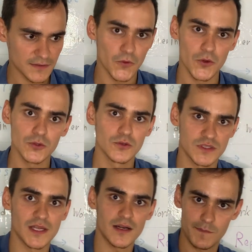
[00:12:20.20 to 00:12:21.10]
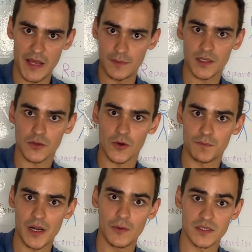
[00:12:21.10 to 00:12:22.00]
for you to start blaming your
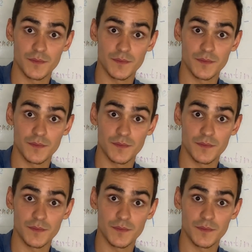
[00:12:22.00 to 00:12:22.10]
parents,